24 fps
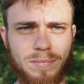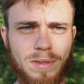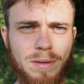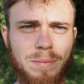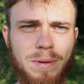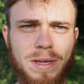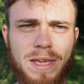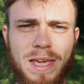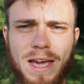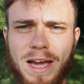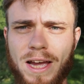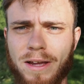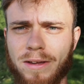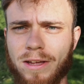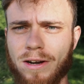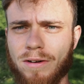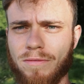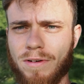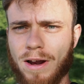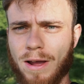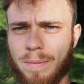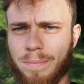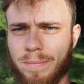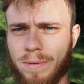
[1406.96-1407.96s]
but yeah, I'm going to
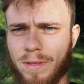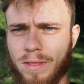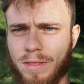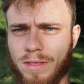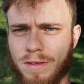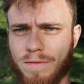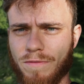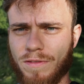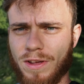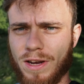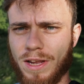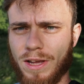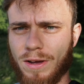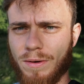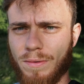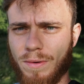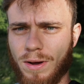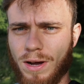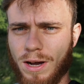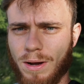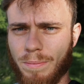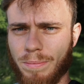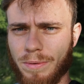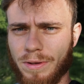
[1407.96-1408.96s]
wrap the video
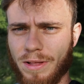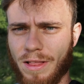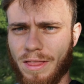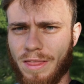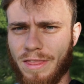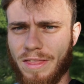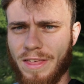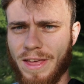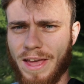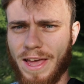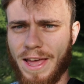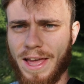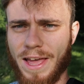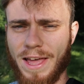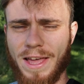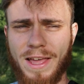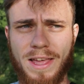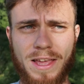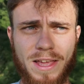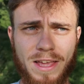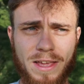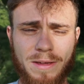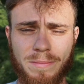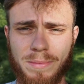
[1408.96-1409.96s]
up there
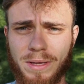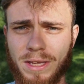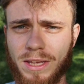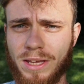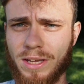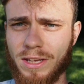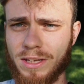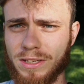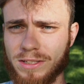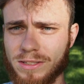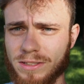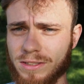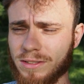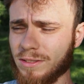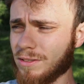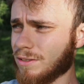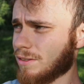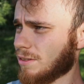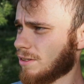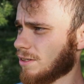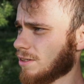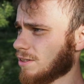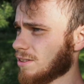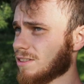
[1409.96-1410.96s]
because,
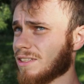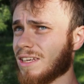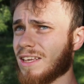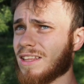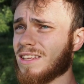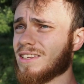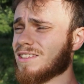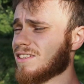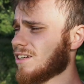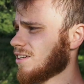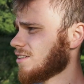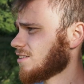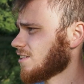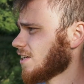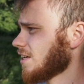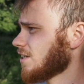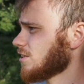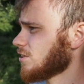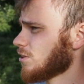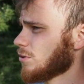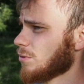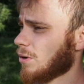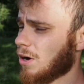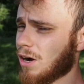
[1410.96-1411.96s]
say, the sun's
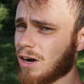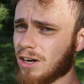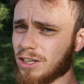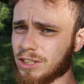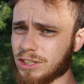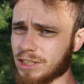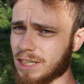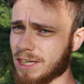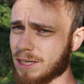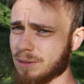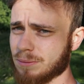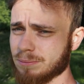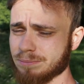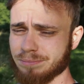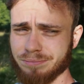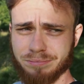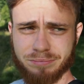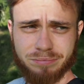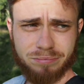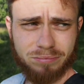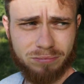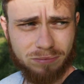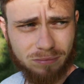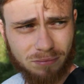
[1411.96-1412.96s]
getting too harsh now.
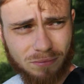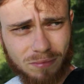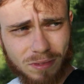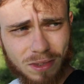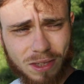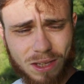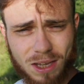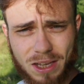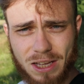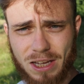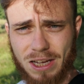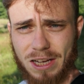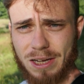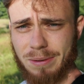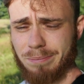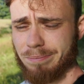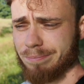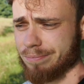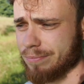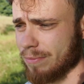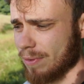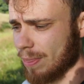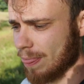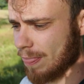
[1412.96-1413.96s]

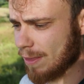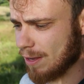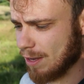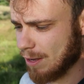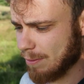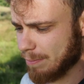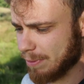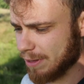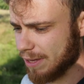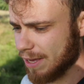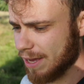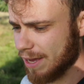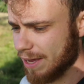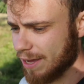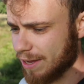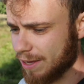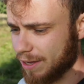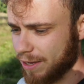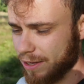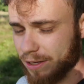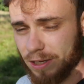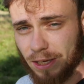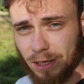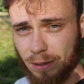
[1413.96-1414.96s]
Um, but yeah,
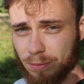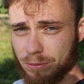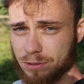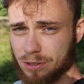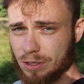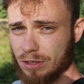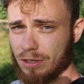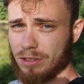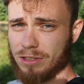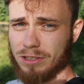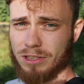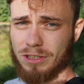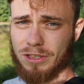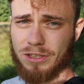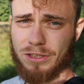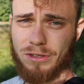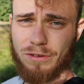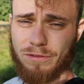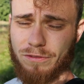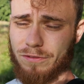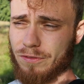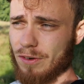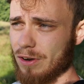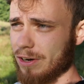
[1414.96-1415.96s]
it was good
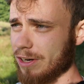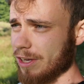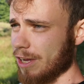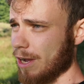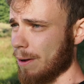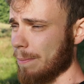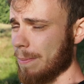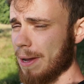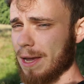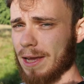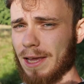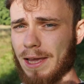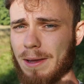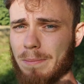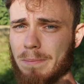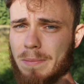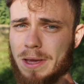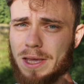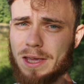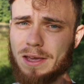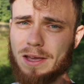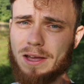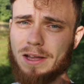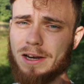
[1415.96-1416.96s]
to finally come back and
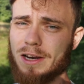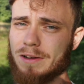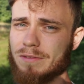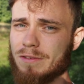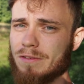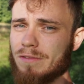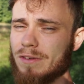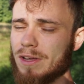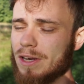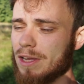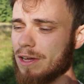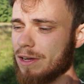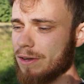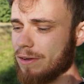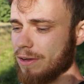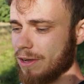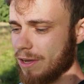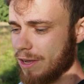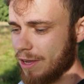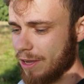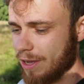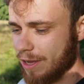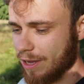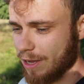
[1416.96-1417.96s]
make another video.
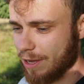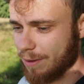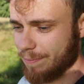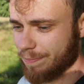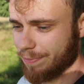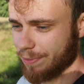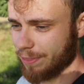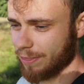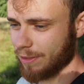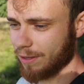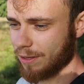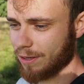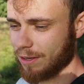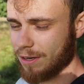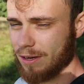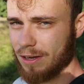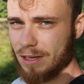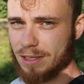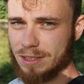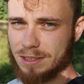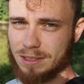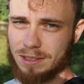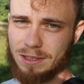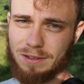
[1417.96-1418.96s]
Um,
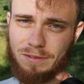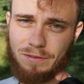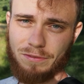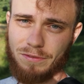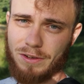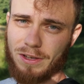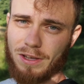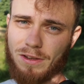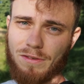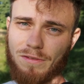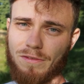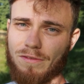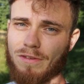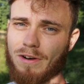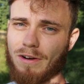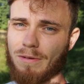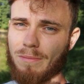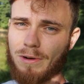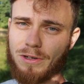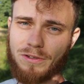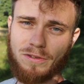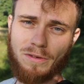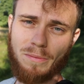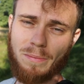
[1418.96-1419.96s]
guys, thank you very
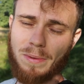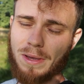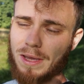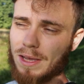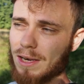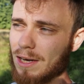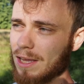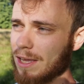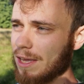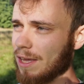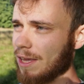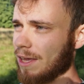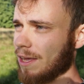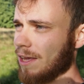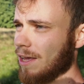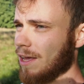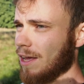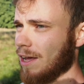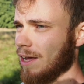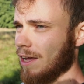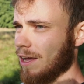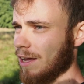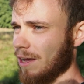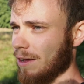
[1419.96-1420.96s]
much for being here.
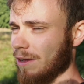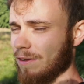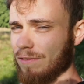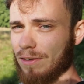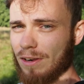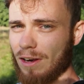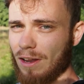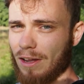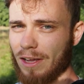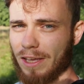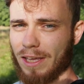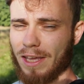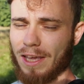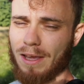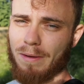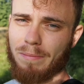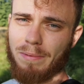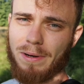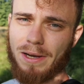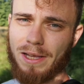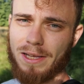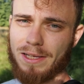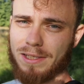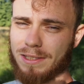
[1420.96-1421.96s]
Uh, if you like it,
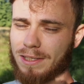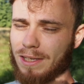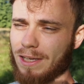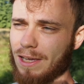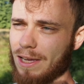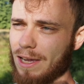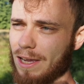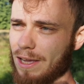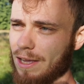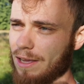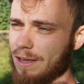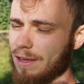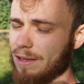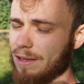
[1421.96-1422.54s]
please hit,